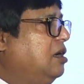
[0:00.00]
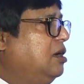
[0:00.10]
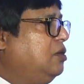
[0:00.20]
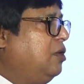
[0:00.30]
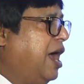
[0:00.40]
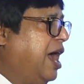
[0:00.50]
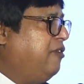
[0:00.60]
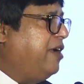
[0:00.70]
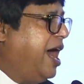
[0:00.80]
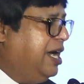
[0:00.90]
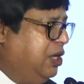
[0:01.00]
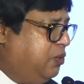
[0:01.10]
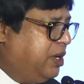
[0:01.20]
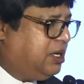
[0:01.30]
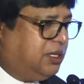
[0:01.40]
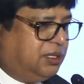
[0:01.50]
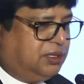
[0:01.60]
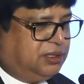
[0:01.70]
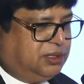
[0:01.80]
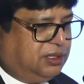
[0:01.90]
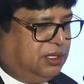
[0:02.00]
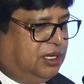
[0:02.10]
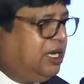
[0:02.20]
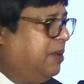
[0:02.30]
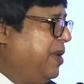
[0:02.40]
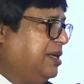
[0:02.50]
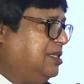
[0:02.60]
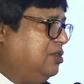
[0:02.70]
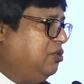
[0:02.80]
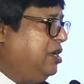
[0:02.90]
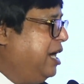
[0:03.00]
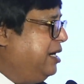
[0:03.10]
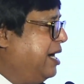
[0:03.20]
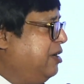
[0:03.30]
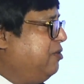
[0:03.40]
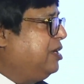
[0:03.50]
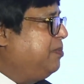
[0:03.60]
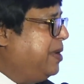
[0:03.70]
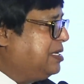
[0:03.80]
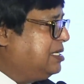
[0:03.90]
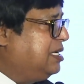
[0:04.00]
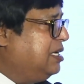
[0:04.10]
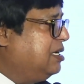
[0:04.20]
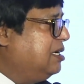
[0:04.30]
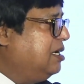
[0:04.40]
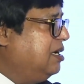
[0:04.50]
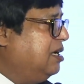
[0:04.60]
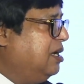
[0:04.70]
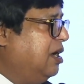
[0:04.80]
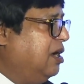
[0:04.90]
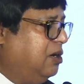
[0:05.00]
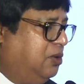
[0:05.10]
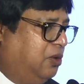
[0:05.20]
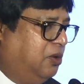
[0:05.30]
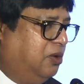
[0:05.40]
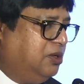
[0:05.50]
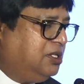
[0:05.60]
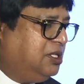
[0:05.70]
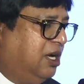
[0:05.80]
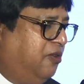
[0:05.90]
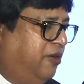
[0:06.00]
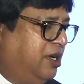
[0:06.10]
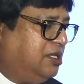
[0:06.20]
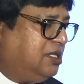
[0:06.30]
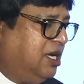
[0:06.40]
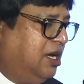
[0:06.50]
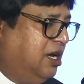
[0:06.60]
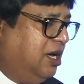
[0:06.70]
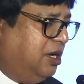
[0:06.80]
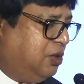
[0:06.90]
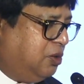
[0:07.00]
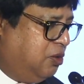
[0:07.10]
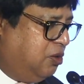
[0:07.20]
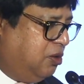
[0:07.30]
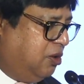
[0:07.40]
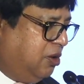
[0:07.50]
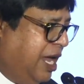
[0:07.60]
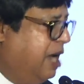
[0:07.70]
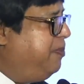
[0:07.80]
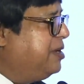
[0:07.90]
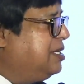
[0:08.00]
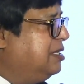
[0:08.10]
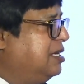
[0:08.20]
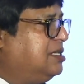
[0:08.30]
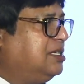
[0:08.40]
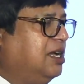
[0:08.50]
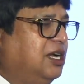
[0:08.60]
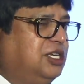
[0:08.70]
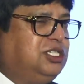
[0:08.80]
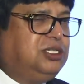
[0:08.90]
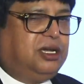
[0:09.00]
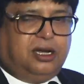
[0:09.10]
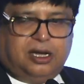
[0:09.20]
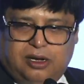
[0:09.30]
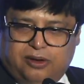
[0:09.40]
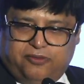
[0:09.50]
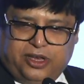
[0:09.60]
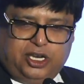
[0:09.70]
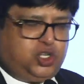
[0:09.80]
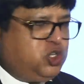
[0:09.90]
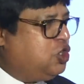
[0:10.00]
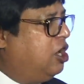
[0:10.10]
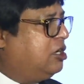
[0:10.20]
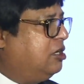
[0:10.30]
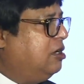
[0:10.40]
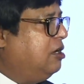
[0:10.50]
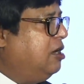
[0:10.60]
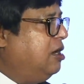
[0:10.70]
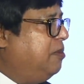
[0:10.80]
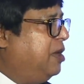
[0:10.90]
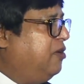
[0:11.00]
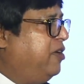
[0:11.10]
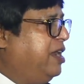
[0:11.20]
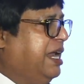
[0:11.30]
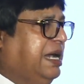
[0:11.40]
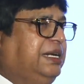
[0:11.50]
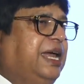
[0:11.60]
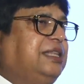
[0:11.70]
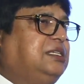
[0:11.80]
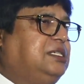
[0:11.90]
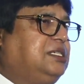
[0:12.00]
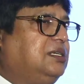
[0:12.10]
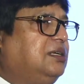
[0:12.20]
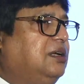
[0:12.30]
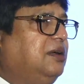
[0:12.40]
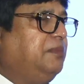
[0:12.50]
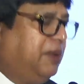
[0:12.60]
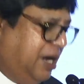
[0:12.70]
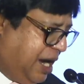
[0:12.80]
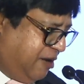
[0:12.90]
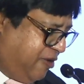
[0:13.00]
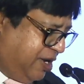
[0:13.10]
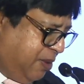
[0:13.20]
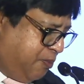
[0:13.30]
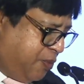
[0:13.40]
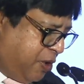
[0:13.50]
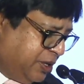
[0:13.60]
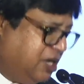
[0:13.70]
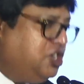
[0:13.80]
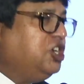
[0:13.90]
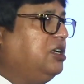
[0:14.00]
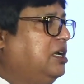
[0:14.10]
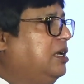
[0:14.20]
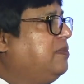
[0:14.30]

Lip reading: to have adequate capacity, to create adequate capacity to serve us, to help us in this very short but very intense and very important journey.